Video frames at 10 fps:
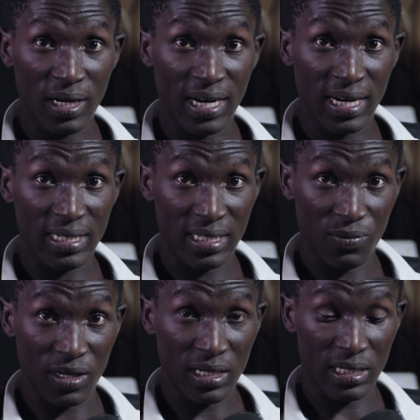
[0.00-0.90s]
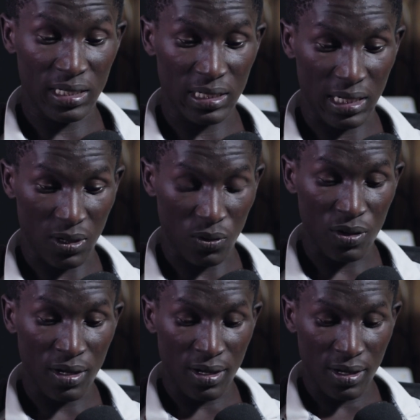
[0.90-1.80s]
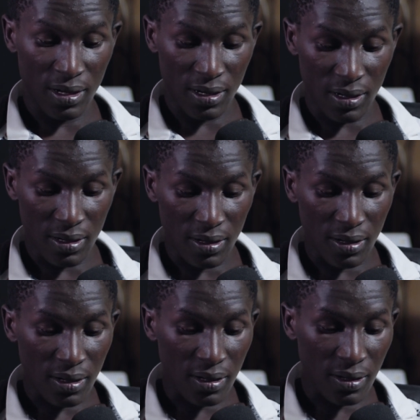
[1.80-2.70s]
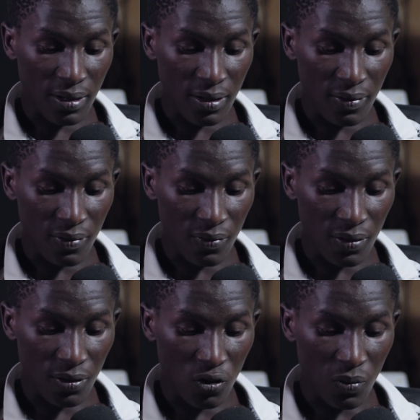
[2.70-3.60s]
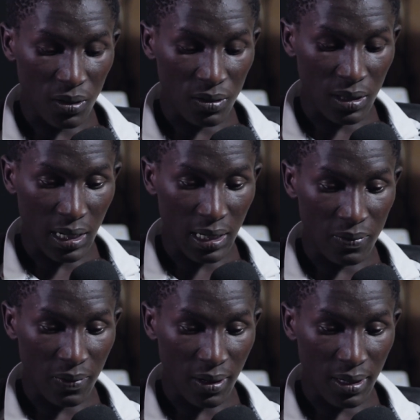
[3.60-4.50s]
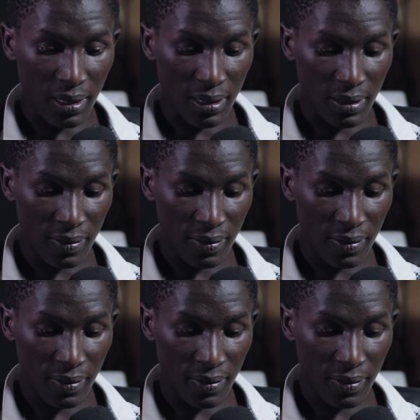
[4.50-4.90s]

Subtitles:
the current image it is now. And we go back to the light panel,